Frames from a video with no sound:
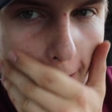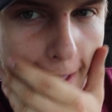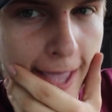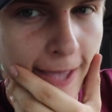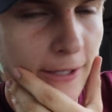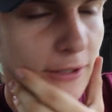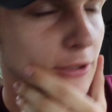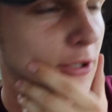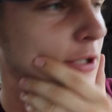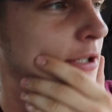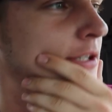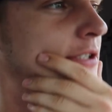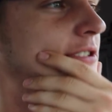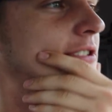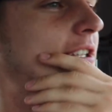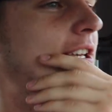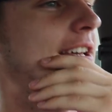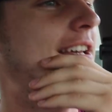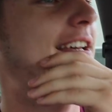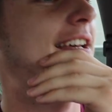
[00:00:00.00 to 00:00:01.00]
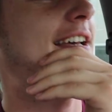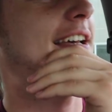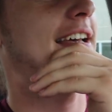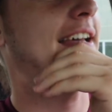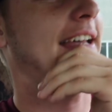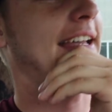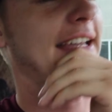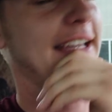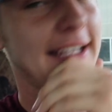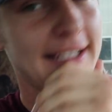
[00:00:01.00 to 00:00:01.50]
It looks
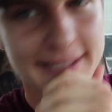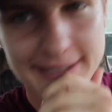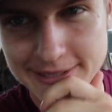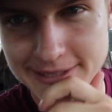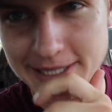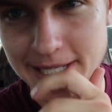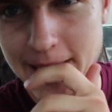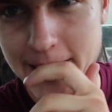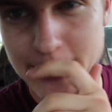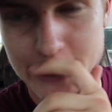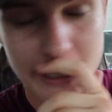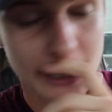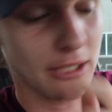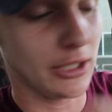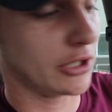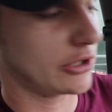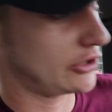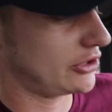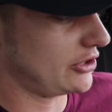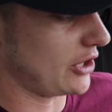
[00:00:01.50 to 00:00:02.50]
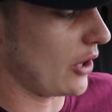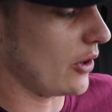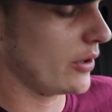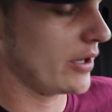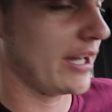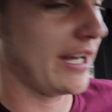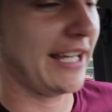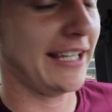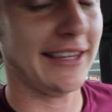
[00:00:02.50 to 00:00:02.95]
insane. It looks so good.